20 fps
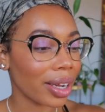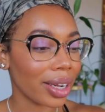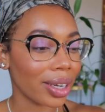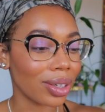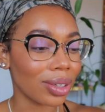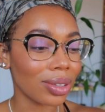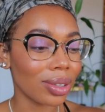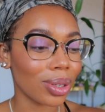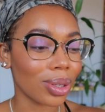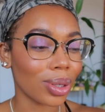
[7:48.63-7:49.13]
I
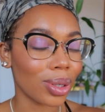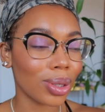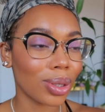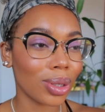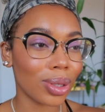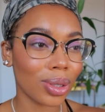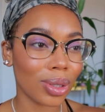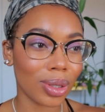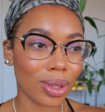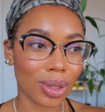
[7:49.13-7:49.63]
don't
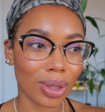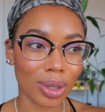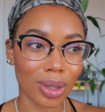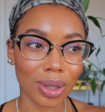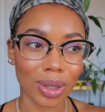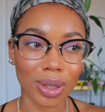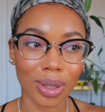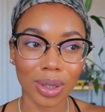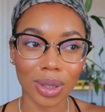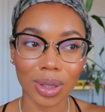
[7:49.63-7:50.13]
know.
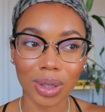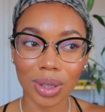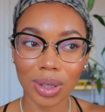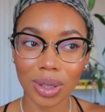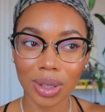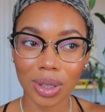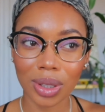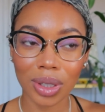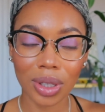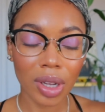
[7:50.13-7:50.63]

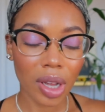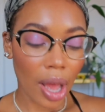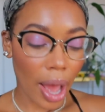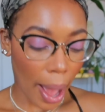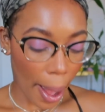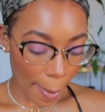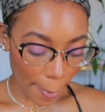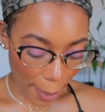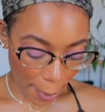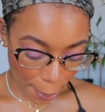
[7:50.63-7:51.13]

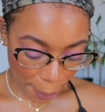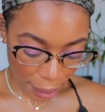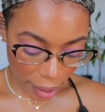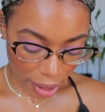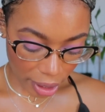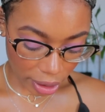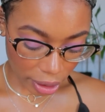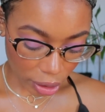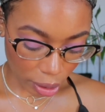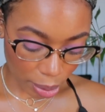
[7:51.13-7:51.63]
I'm gonna put
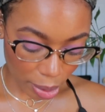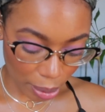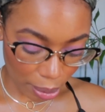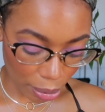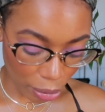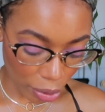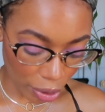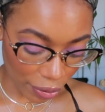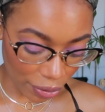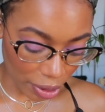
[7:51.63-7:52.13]
a little bit
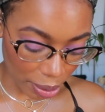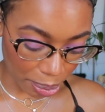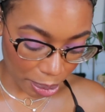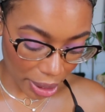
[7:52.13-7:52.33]
more of the